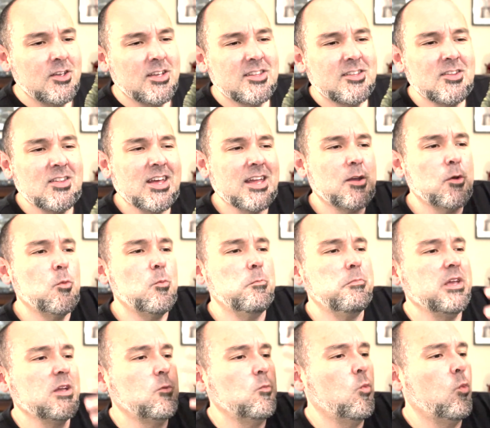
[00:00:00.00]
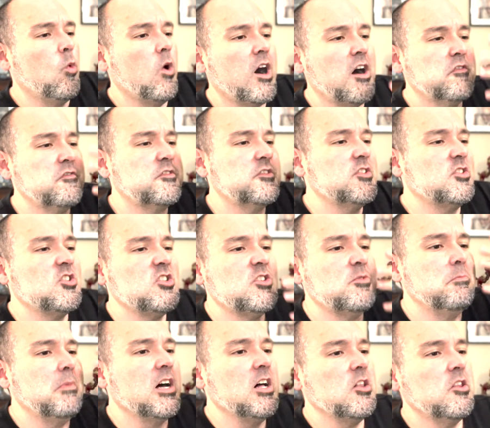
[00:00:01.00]
get the like big waft
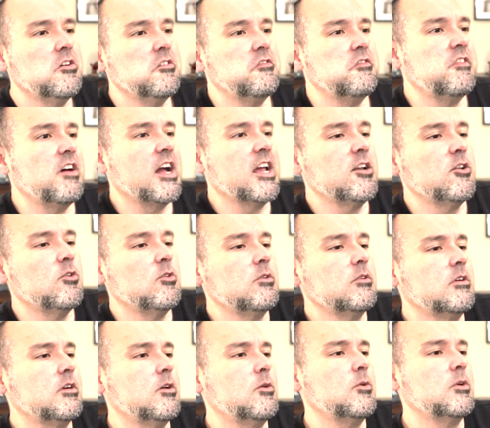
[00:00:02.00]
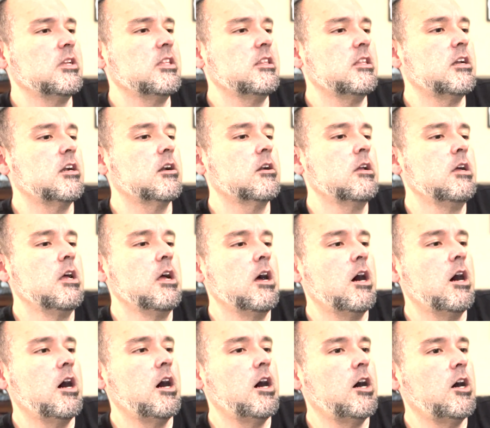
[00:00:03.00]
smell of vinyl going in there.
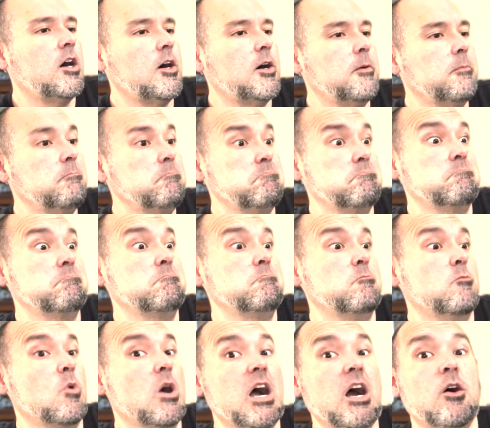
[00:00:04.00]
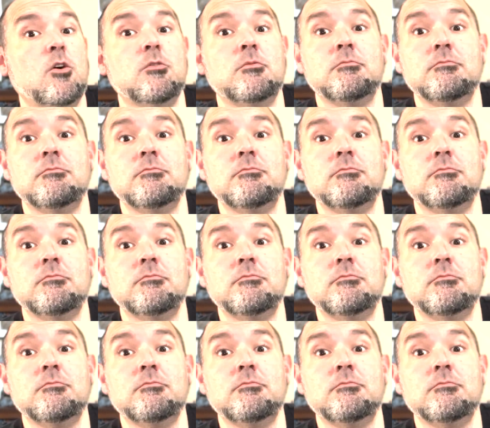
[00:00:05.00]
Um, wow.